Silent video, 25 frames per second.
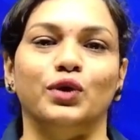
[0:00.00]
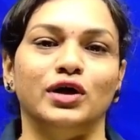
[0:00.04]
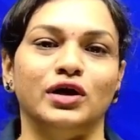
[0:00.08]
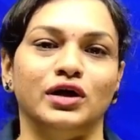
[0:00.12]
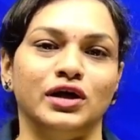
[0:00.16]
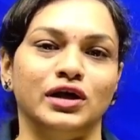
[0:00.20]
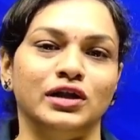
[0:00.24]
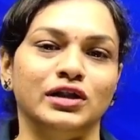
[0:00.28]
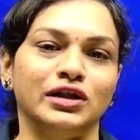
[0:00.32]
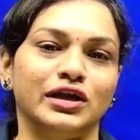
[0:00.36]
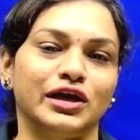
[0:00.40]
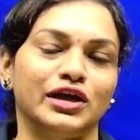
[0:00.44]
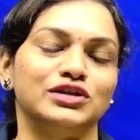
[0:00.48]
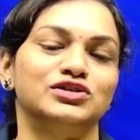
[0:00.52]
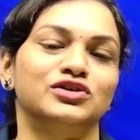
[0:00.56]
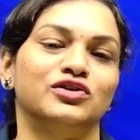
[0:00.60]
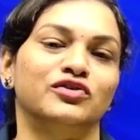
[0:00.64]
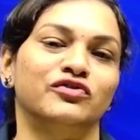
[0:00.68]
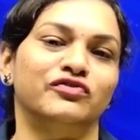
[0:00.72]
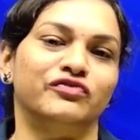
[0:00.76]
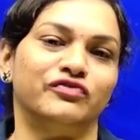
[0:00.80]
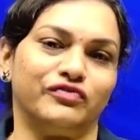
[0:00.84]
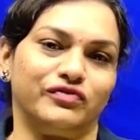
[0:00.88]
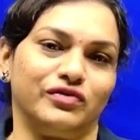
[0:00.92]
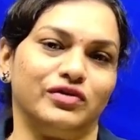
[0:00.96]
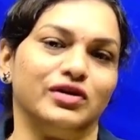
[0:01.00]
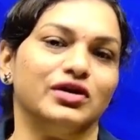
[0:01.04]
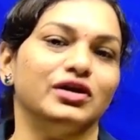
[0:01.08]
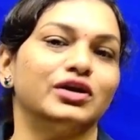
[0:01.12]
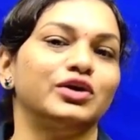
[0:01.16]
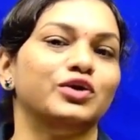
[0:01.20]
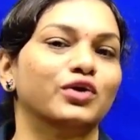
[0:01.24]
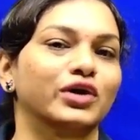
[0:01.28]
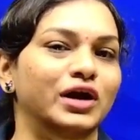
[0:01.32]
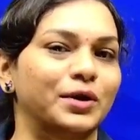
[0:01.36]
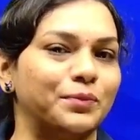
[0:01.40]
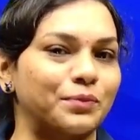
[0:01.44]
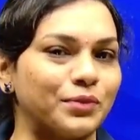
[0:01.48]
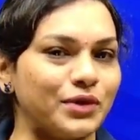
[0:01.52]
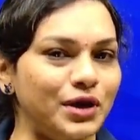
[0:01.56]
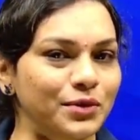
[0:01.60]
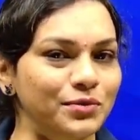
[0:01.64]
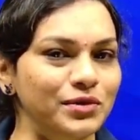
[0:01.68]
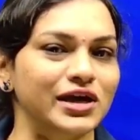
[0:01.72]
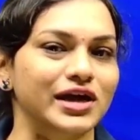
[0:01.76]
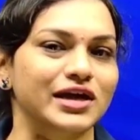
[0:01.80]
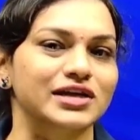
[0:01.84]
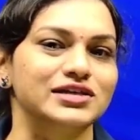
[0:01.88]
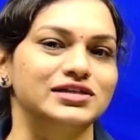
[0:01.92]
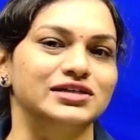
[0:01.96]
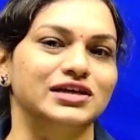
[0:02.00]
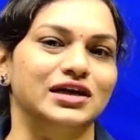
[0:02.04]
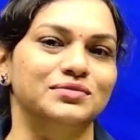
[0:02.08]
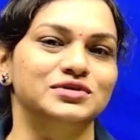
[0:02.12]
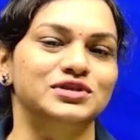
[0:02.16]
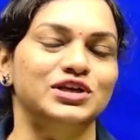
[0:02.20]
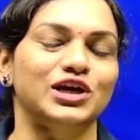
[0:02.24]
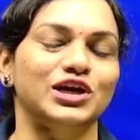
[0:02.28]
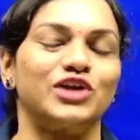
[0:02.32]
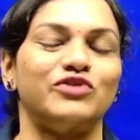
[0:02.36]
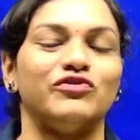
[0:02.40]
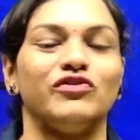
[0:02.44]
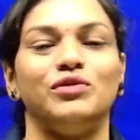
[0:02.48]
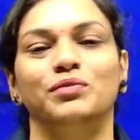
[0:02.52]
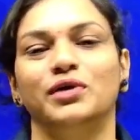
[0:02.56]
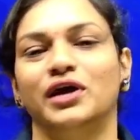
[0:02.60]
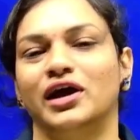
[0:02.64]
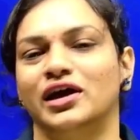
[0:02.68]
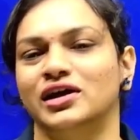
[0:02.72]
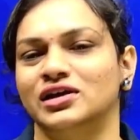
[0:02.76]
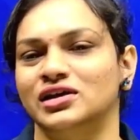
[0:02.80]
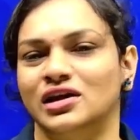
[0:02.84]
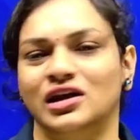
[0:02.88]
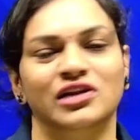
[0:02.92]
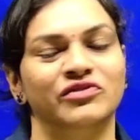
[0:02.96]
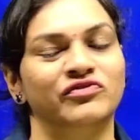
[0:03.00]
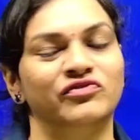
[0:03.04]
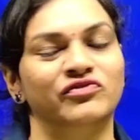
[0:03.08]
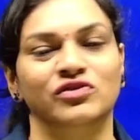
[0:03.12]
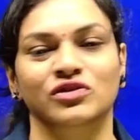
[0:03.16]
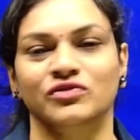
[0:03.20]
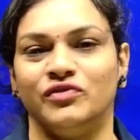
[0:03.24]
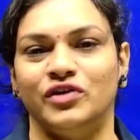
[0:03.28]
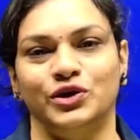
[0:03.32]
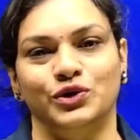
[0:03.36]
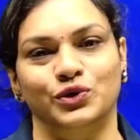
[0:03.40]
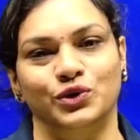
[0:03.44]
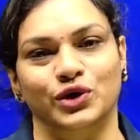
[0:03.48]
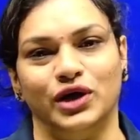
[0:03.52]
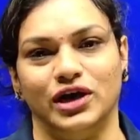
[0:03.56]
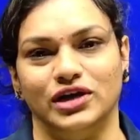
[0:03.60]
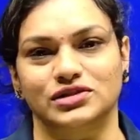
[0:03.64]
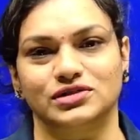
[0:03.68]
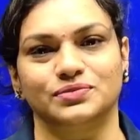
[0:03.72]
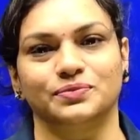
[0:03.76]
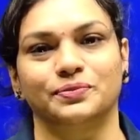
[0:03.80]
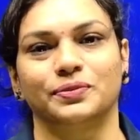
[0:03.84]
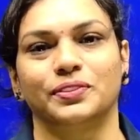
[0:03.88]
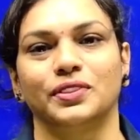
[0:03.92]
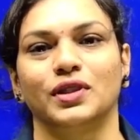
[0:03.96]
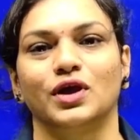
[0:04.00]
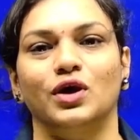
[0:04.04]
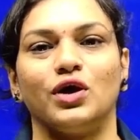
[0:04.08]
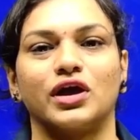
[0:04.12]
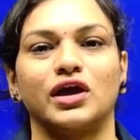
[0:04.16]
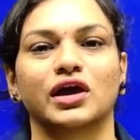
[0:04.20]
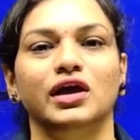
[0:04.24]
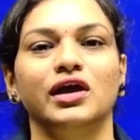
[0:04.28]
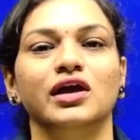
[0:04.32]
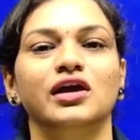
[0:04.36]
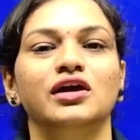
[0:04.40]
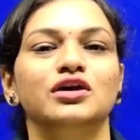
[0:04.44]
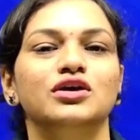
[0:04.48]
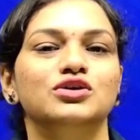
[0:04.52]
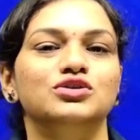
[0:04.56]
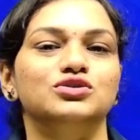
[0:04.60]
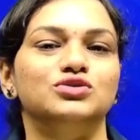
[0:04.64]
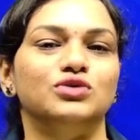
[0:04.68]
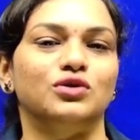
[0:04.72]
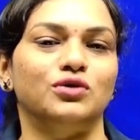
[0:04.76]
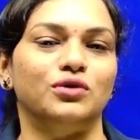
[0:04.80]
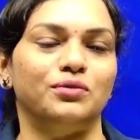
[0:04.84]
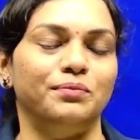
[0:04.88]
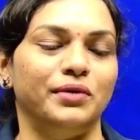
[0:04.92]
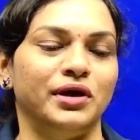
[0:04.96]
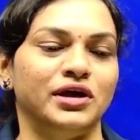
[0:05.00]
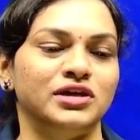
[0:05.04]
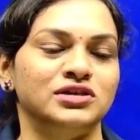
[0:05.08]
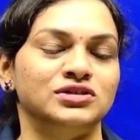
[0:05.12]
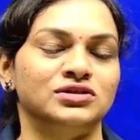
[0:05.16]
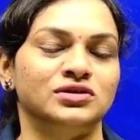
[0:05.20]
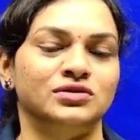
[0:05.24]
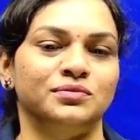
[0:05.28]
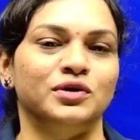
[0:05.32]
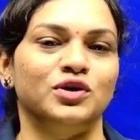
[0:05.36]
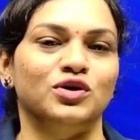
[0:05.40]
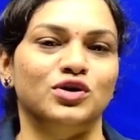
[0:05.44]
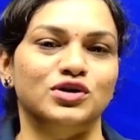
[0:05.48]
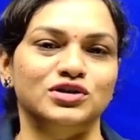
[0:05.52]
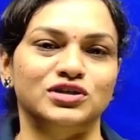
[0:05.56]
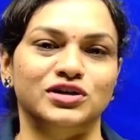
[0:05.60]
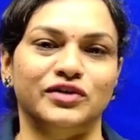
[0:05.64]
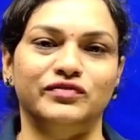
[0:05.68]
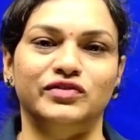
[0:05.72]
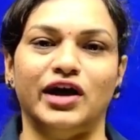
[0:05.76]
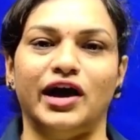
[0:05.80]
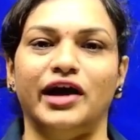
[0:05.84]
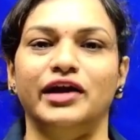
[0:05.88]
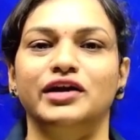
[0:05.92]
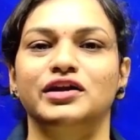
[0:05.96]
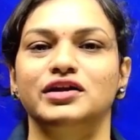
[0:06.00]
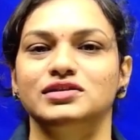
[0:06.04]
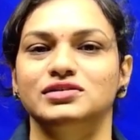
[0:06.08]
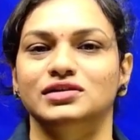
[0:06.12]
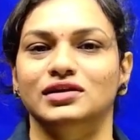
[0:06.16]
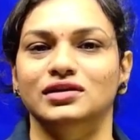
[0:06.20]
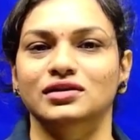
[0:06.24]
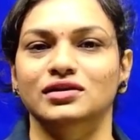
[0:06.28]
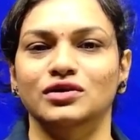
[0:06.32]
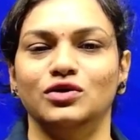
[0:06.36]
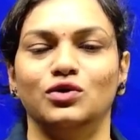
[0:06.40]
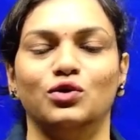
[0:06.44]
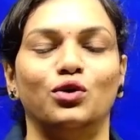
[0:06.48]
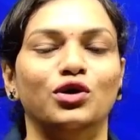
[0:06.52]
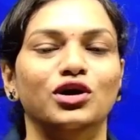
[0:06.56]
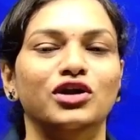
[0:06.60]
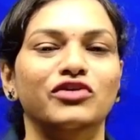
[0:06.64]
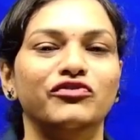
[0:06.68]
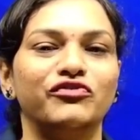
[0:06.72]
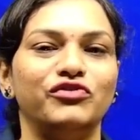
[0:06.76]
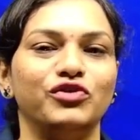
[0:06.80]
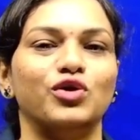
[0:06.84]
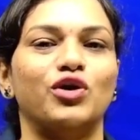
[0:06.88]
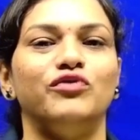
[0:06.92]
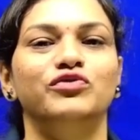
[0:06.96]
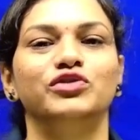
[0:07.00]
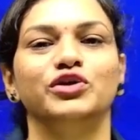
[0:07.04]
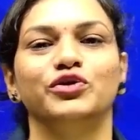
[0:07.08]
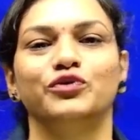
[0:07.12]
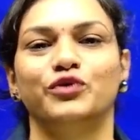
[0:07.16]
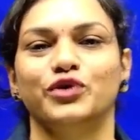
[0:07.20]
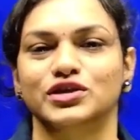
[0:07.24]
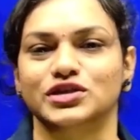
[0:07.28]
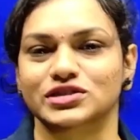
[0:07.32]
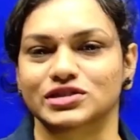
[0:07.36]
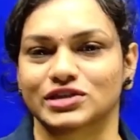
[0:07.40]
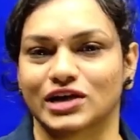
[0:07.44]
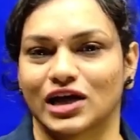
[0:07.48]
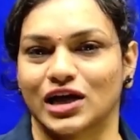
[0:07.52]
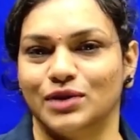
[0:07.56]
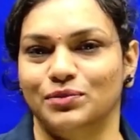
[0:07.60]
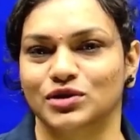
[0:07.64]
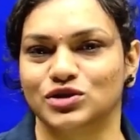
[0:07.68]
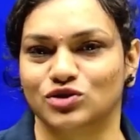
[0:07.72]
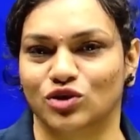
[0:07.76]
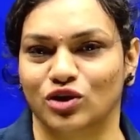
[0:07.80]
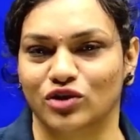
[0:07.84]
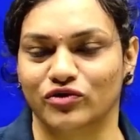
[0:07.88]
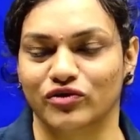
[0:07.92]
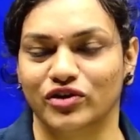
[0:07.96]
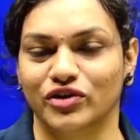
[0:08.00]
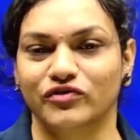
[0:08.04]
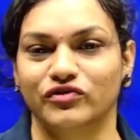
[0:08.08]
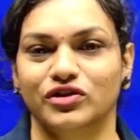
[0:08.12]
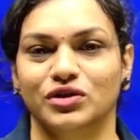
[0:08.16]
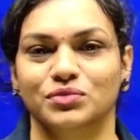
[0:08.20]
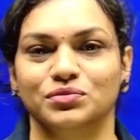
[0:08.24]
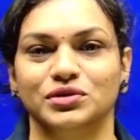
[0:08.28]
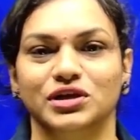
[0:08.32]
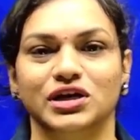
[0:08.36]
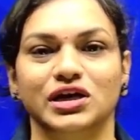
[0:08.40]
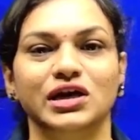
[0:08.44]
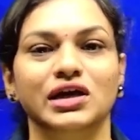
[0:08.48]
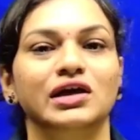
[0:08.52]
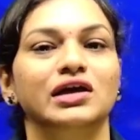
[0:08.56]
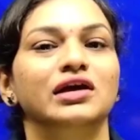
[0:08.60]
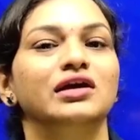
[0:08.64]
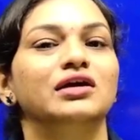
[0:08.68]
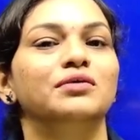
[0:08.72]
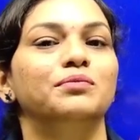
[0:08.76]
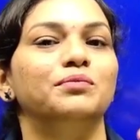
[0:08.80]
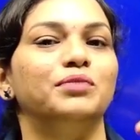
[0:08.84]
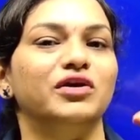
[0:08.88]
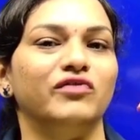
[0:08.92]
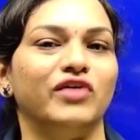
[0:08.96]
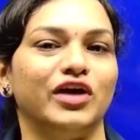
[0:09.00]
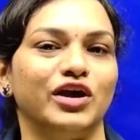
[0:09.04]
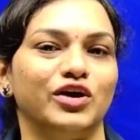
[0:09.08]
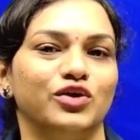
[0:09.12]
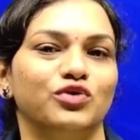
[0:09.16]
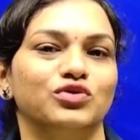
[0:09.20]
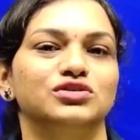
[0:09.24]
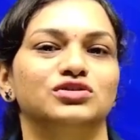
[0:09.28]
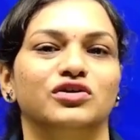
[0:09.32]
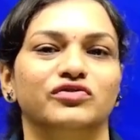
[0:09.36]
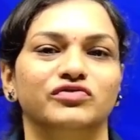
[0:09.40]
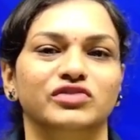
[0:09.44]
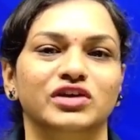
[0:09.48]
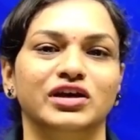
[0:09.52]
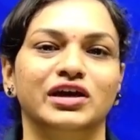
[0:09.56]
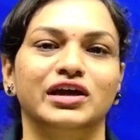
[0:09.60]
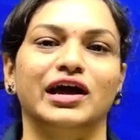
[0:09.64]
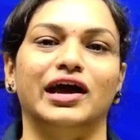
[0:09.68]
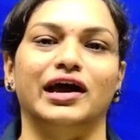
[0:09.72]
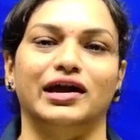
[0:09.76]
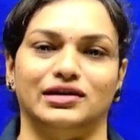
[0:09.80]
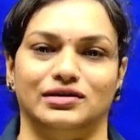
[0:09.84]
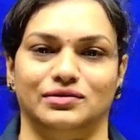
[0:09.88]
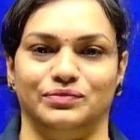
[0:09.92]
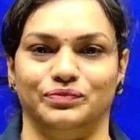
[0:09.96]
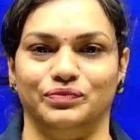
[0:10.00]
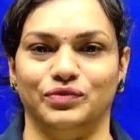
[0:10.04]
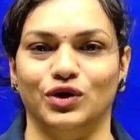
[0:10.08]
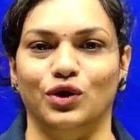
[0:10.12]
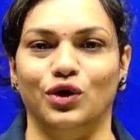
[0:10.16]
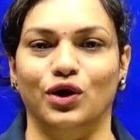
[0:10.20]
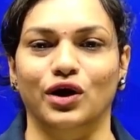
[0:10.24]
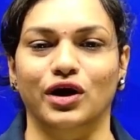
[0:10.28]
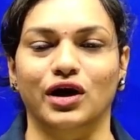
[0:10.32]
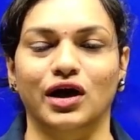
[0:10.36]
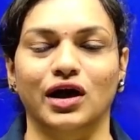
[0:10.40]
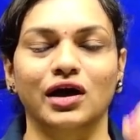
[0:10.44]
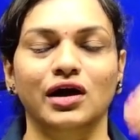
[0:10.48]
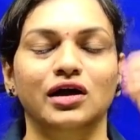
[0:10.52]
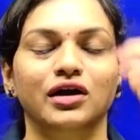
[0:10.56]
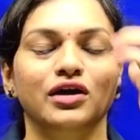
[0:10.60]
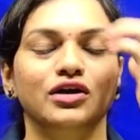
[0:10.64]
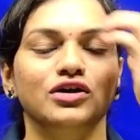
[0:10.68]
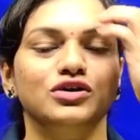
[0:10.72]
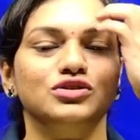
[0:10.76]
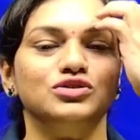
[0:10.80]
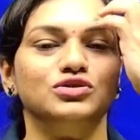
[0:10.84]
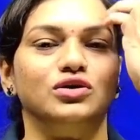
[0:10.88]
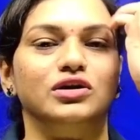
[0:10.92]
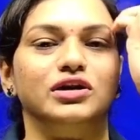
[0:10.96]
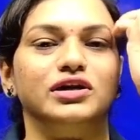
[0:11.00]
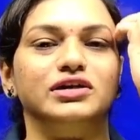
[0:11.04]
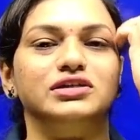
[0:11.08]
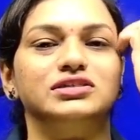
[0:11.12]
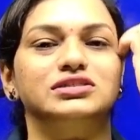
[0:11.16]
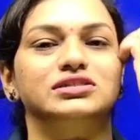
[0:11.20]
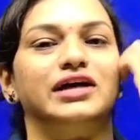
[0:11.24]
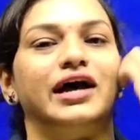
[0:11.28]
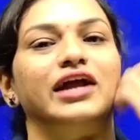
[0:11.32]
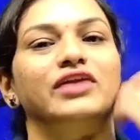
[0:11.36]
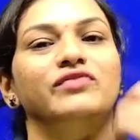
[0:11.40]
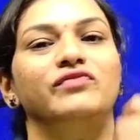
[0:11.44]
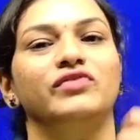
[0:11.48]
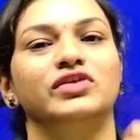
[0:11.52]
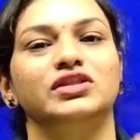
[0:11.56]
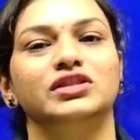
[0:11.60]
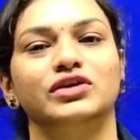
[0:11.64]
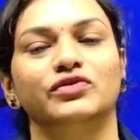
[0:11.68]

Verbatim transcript: in case of your upcoming exams, it will be helpful for you guys. Okay. So based because of that reason, only few of the questions I'll be solving from the PYQs of the CAT. Okay. So let's start with the